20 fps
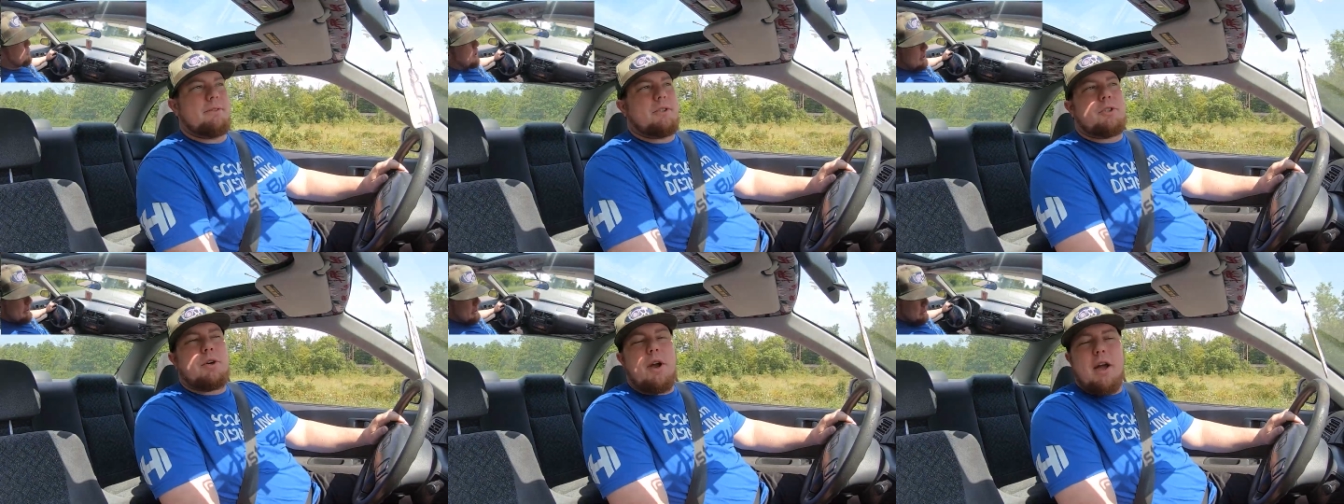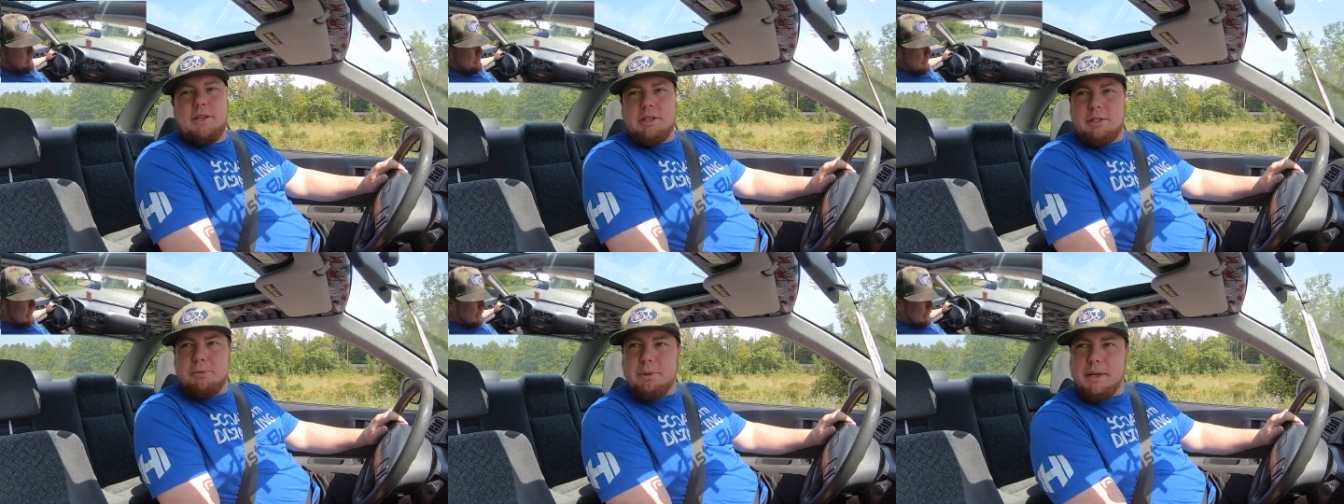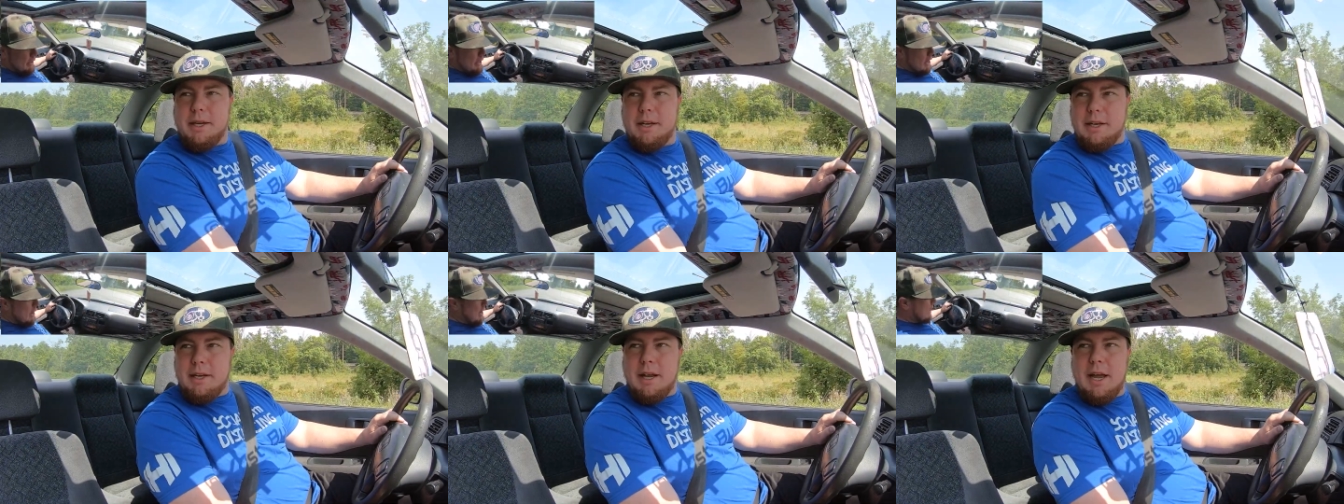trying to
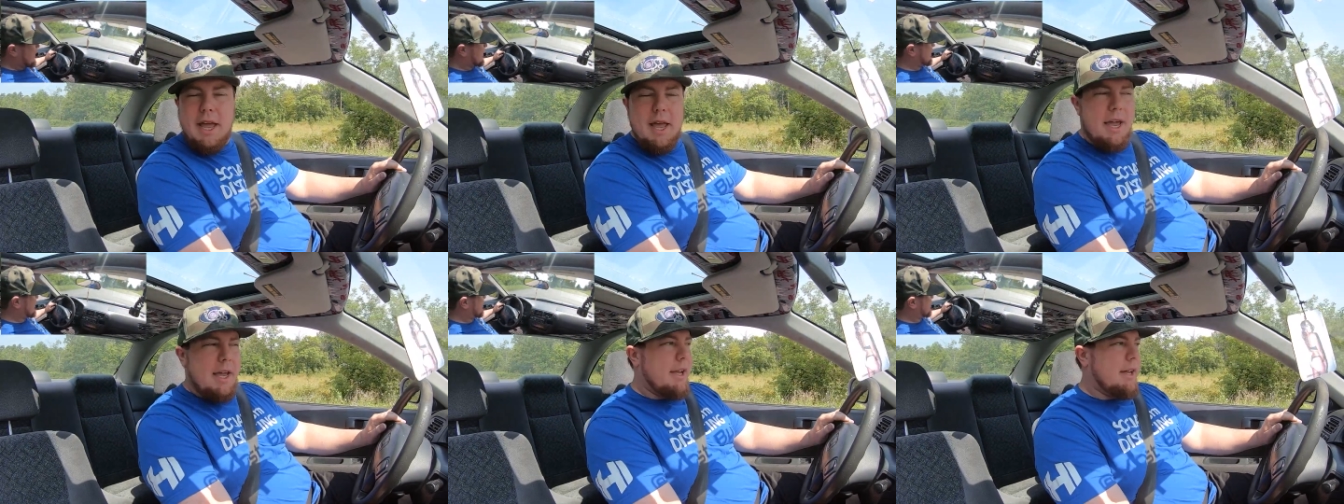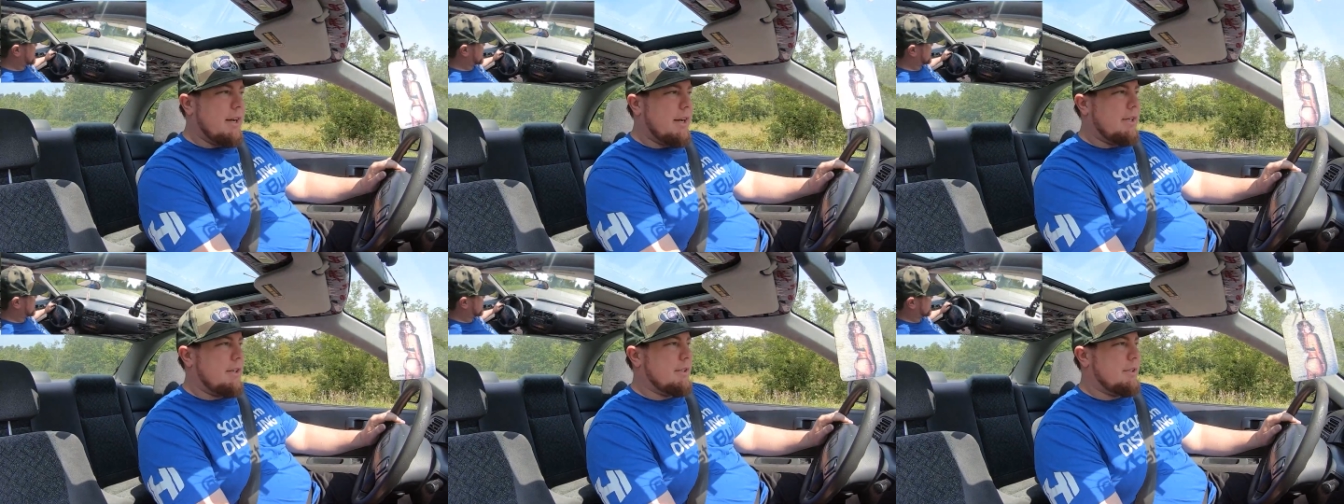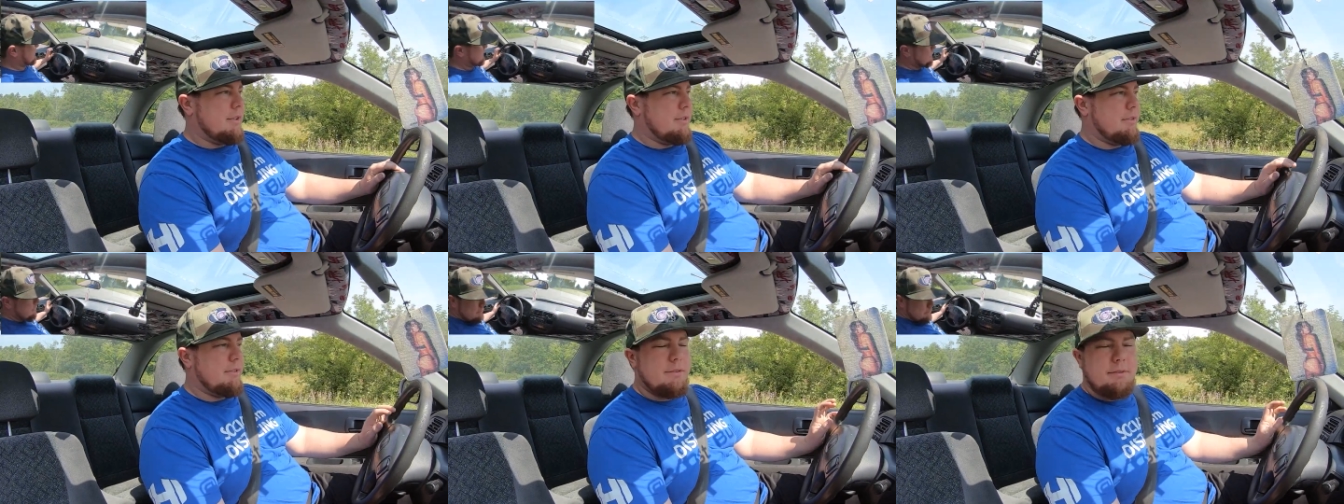be a
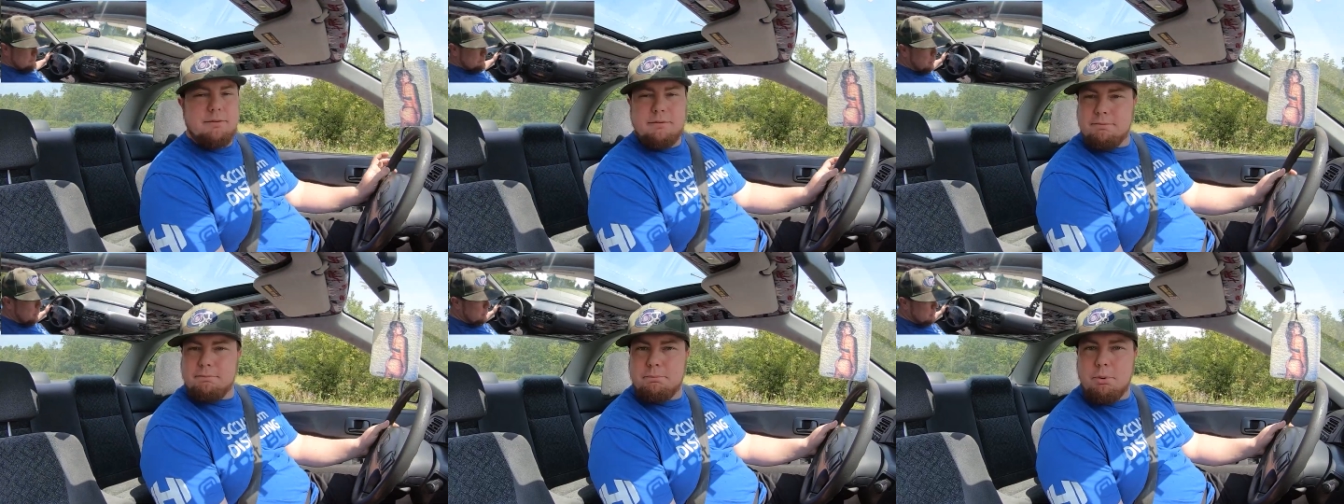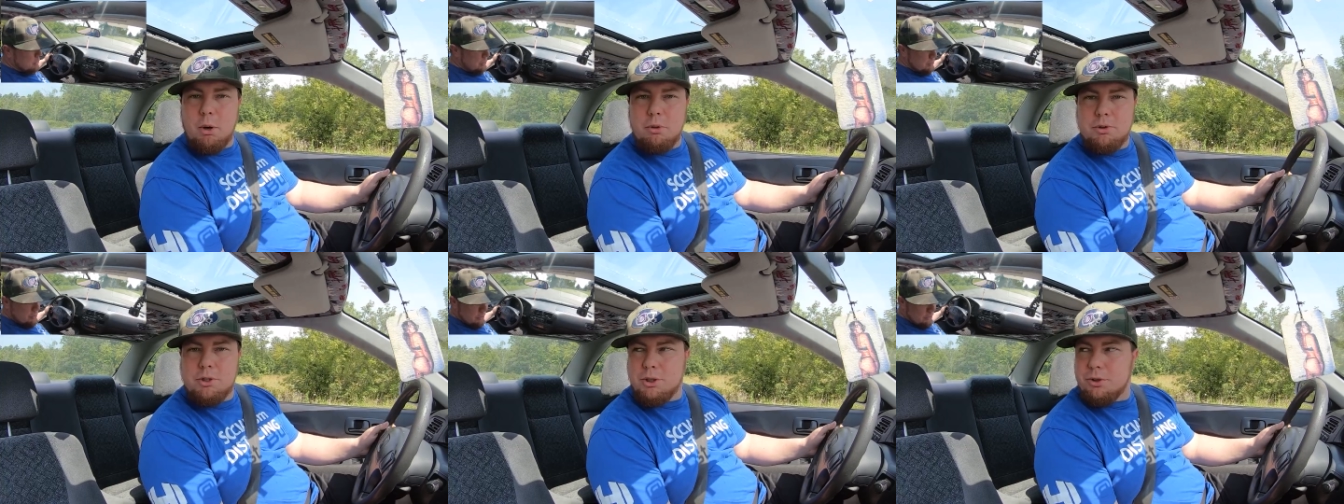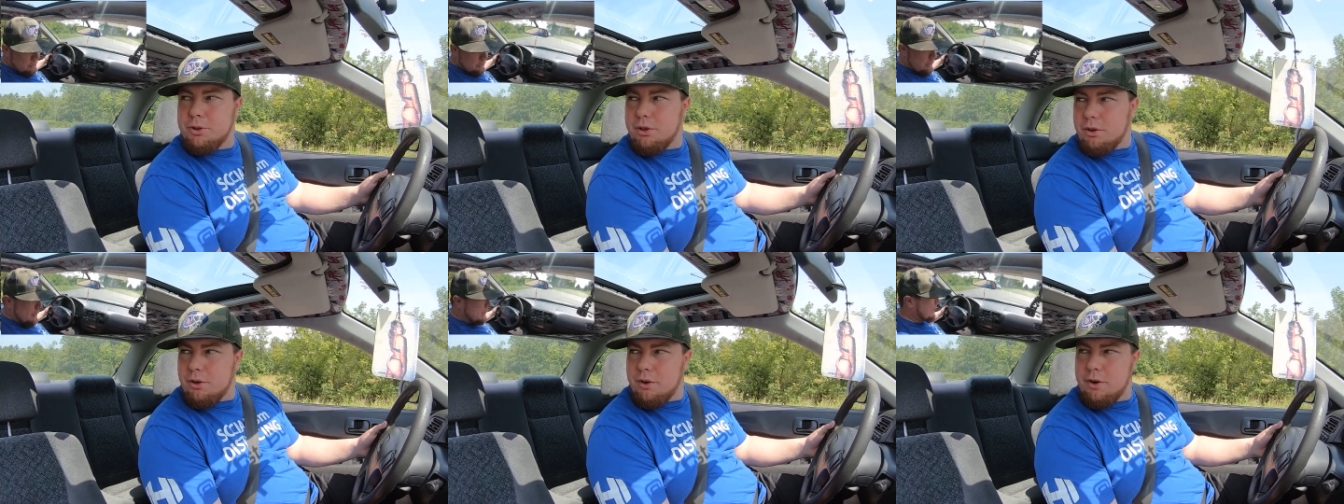pro
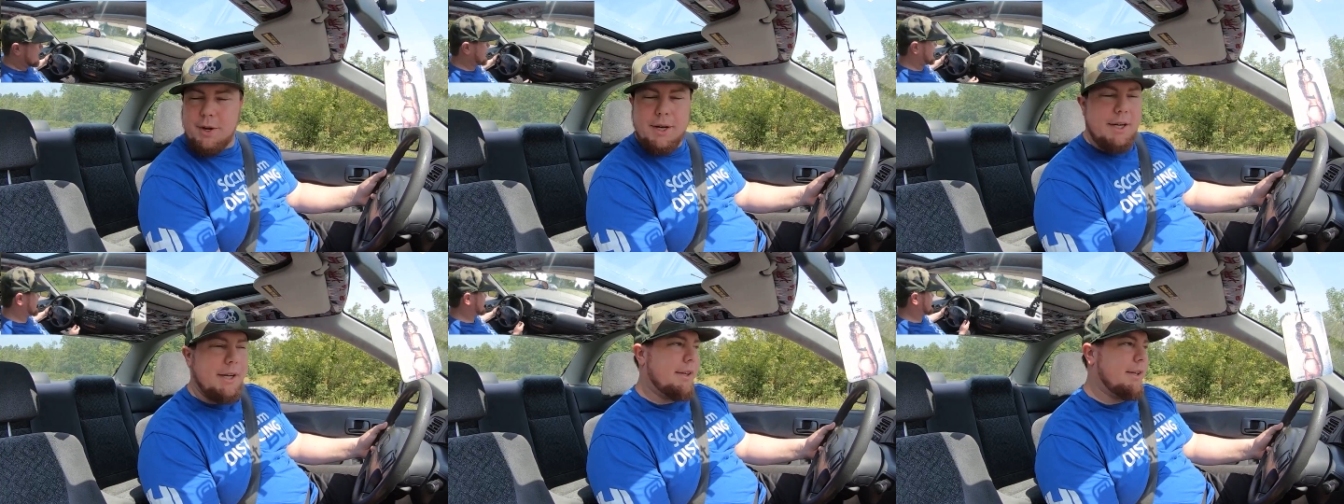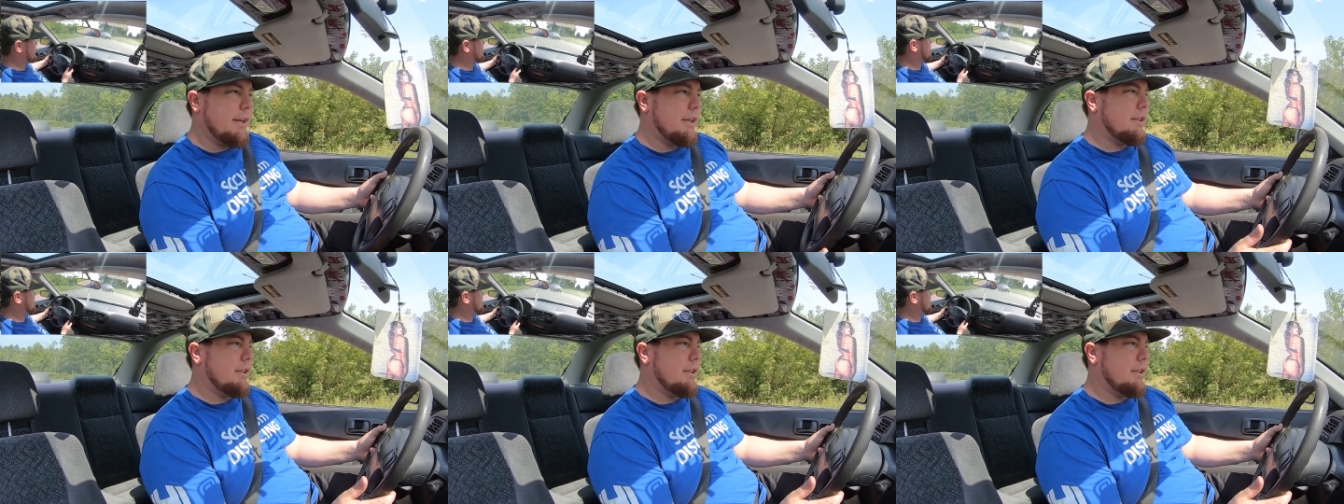tuner or anything.